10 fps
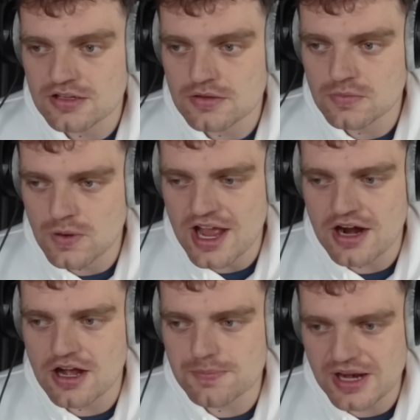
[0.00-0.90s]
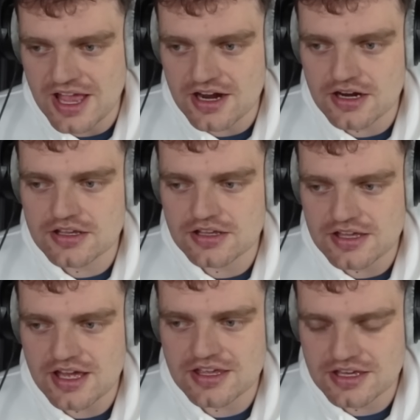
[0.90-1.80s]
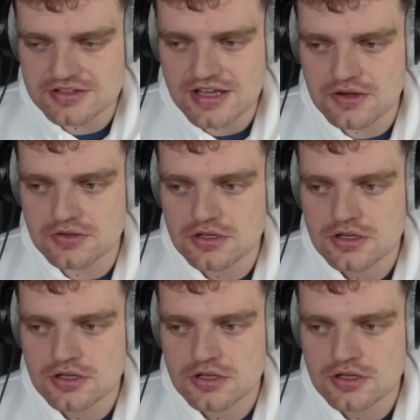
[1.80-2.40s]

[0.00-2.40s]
Where a player can get kicked out